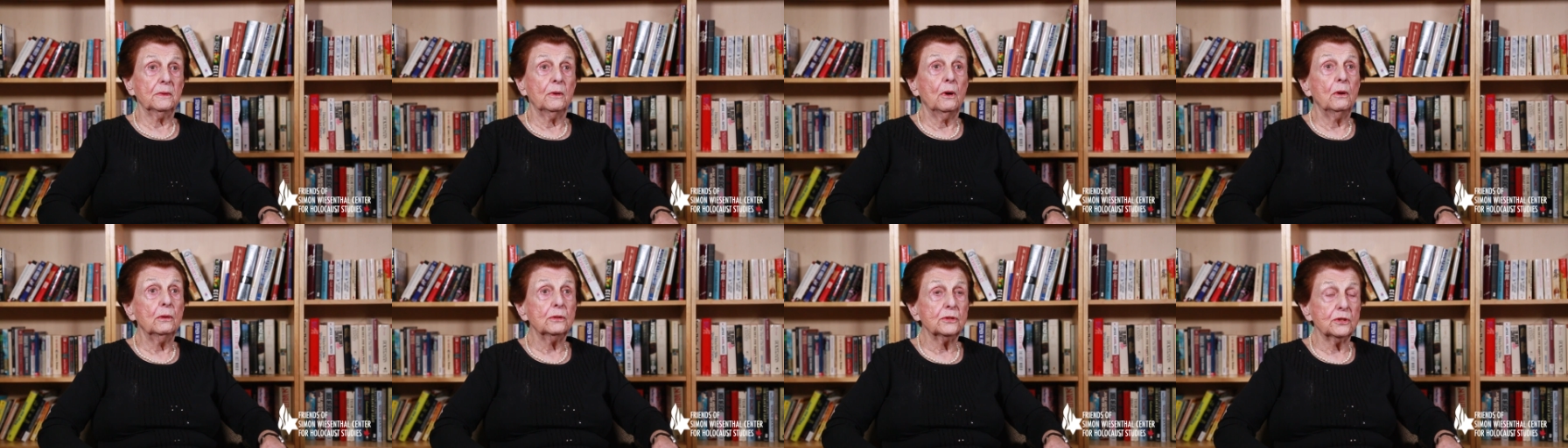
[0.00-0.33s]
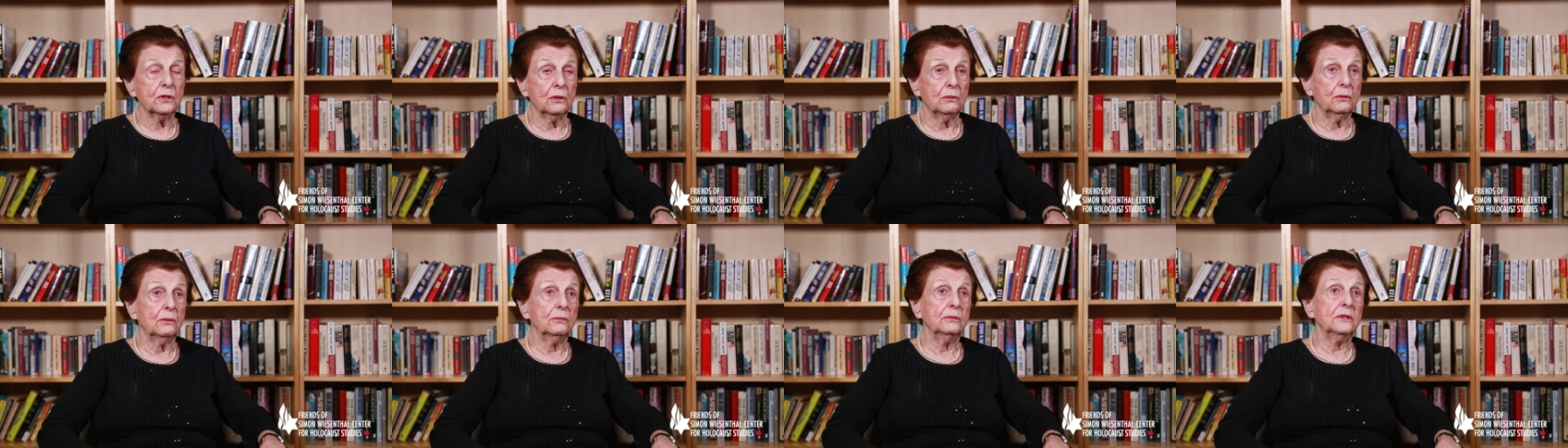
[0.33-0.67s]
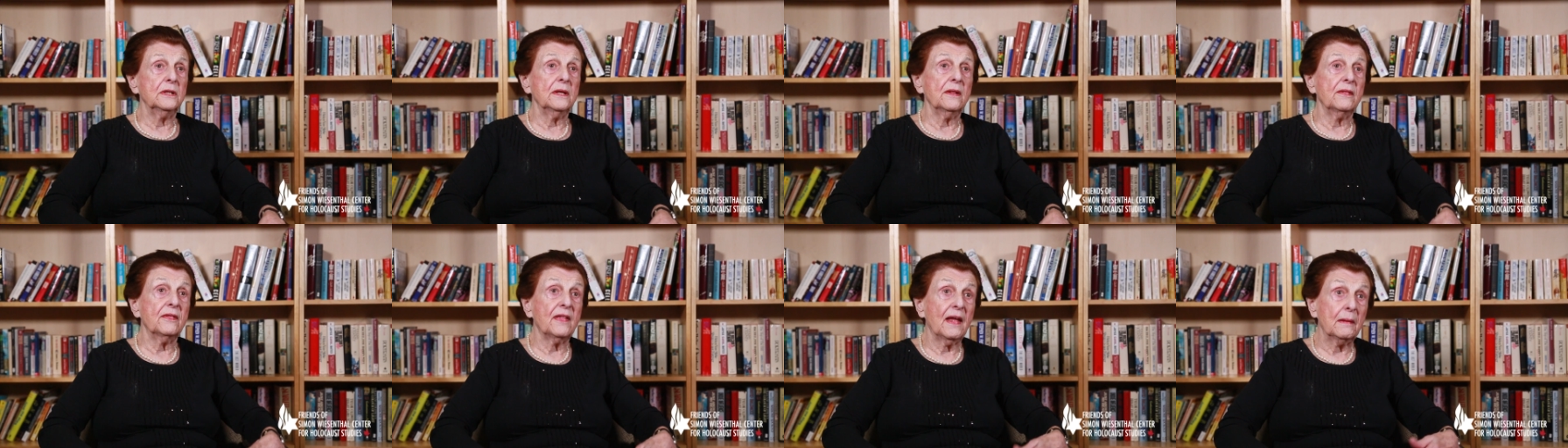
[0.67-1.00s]
Also,
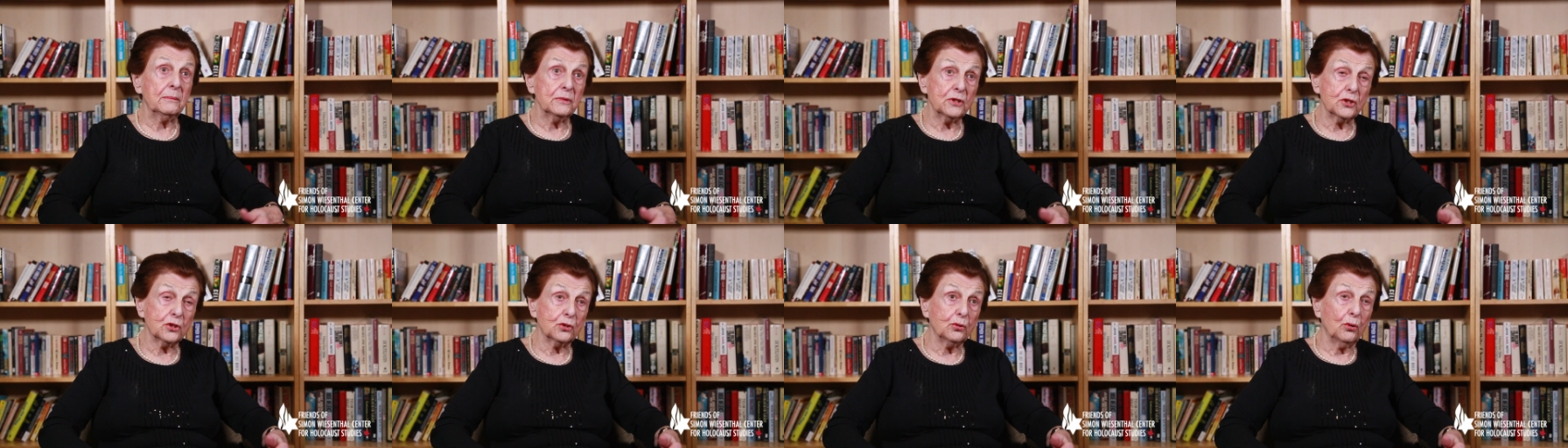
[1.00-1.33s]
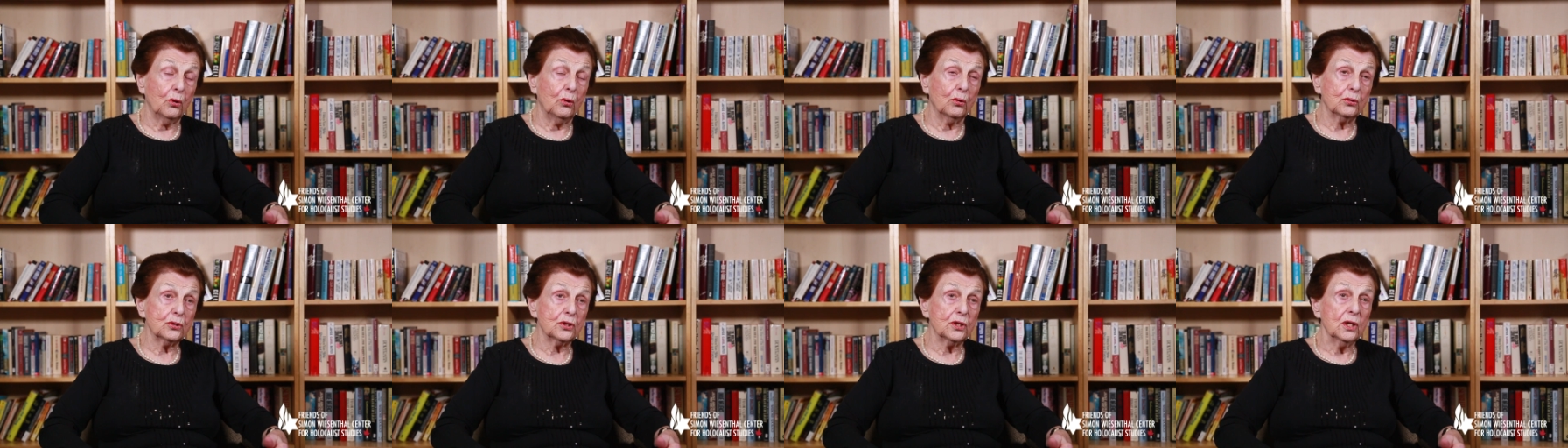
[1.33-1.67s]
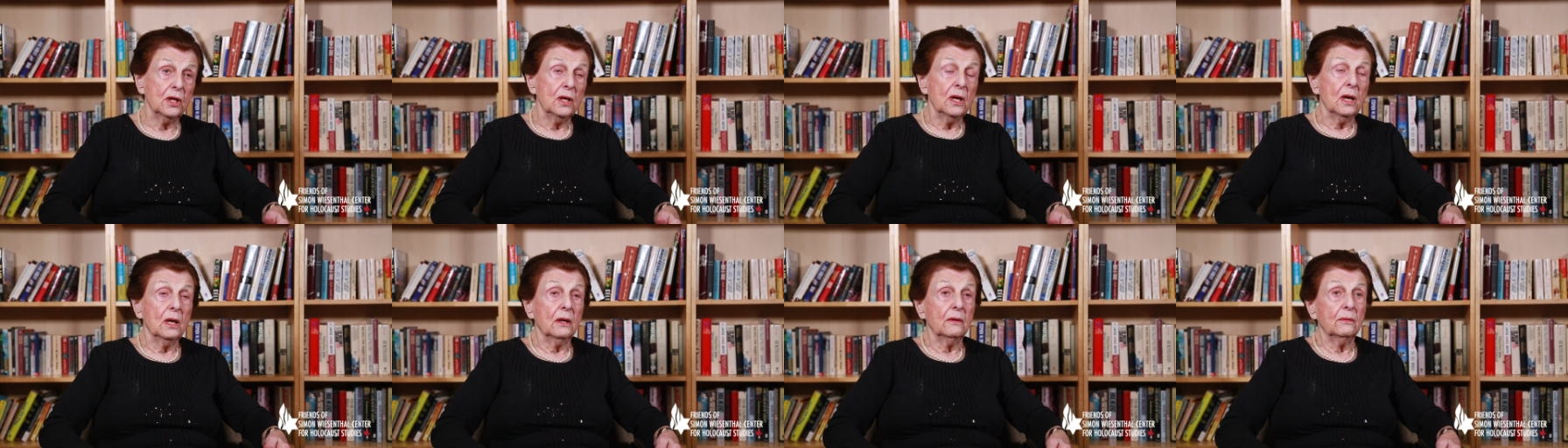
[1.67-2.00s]
only some stores
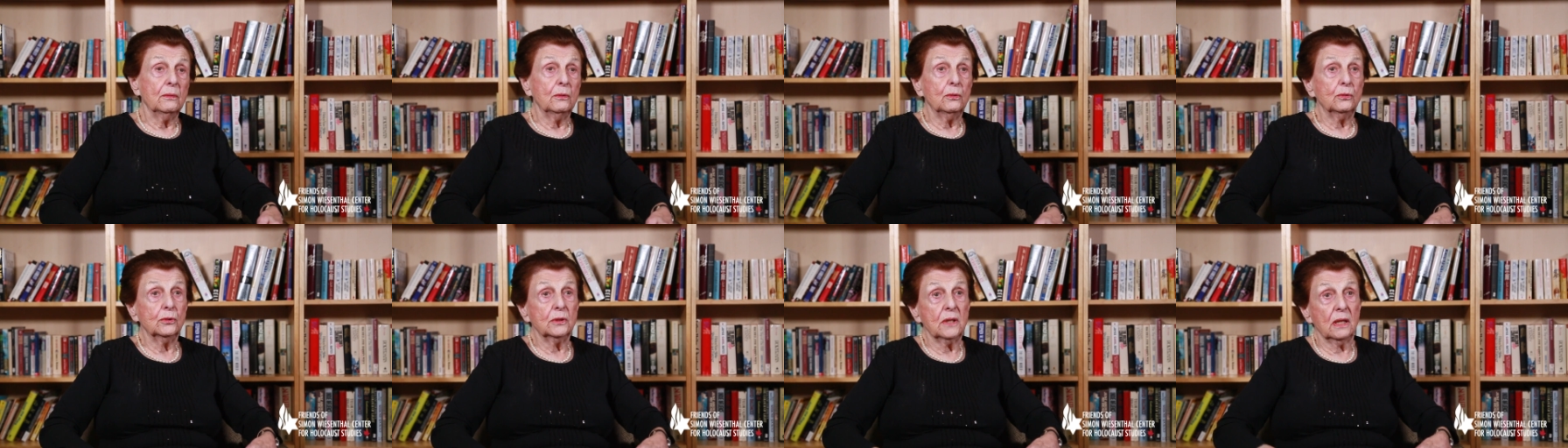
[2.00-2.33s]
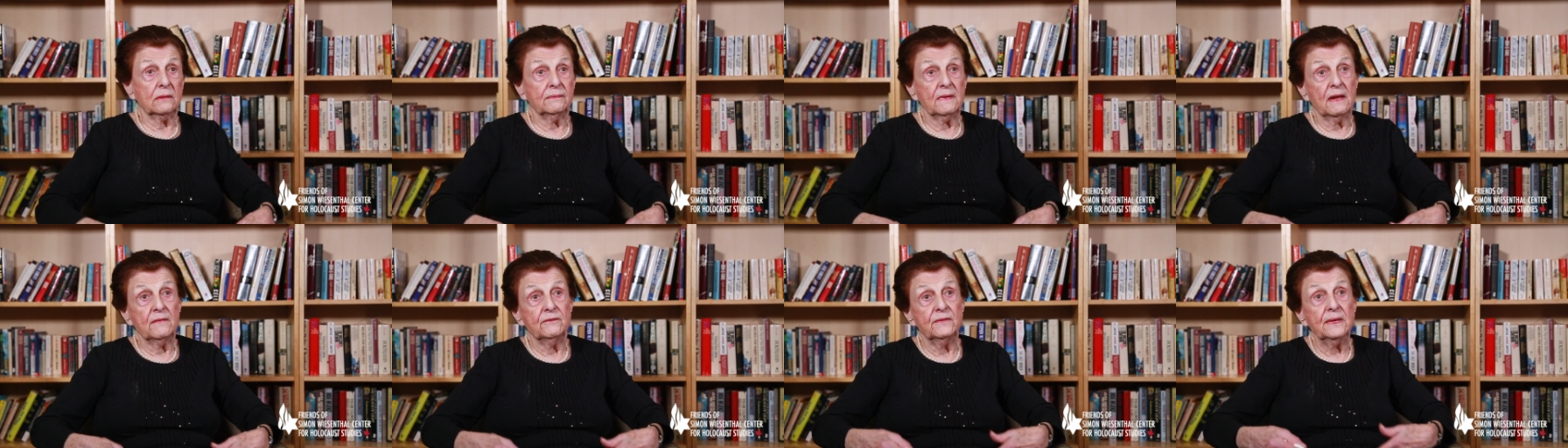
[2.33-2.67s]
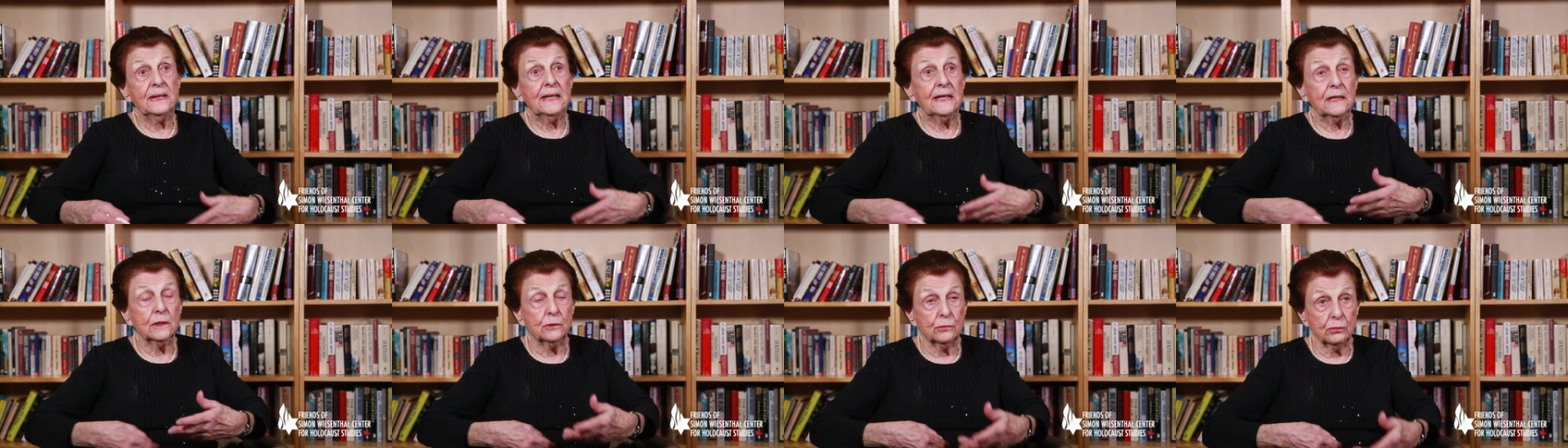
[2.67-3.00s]
that were
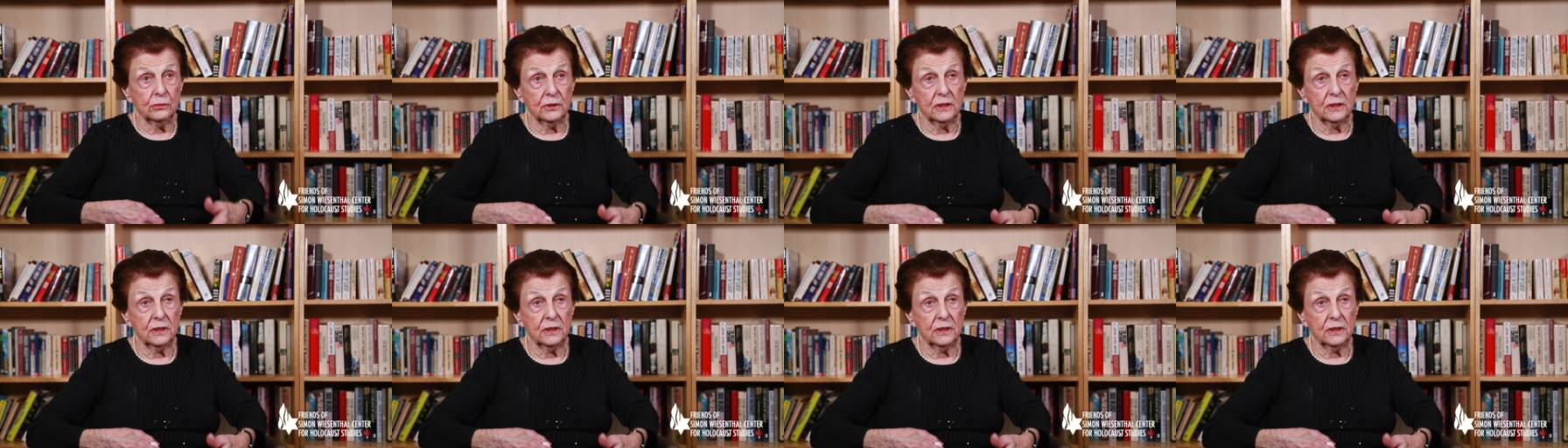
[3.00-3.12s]
willing to